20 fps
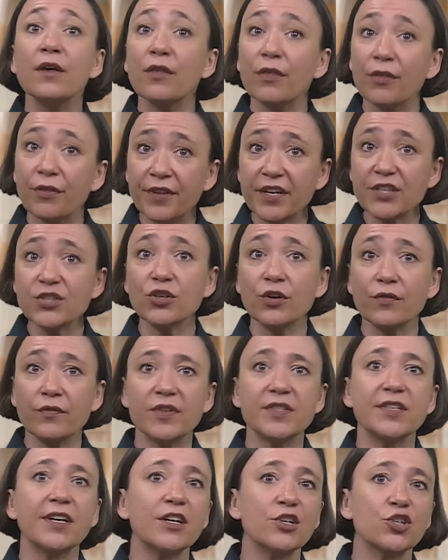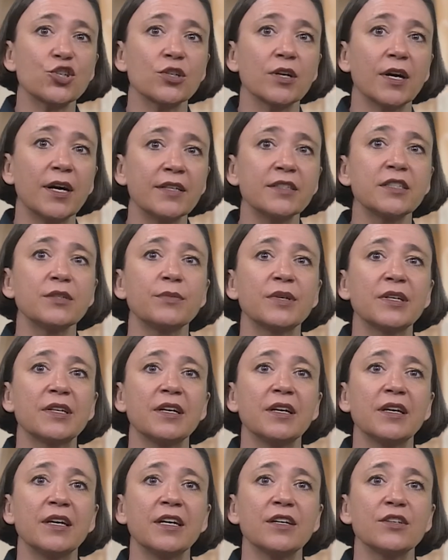This conversation
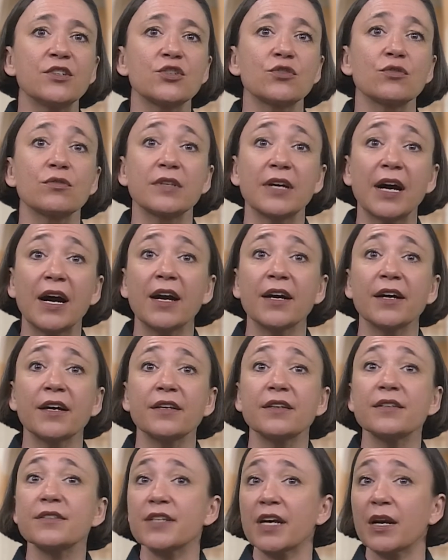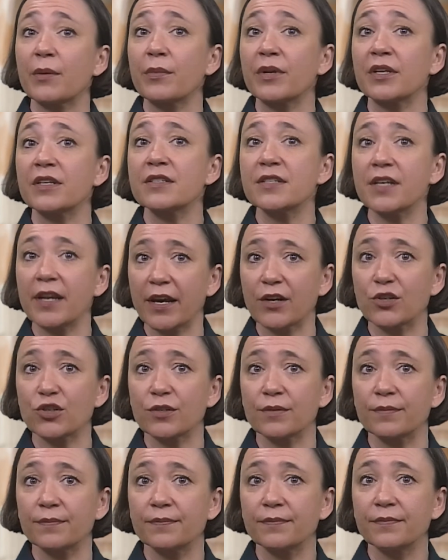ultimately leads to target segment selection.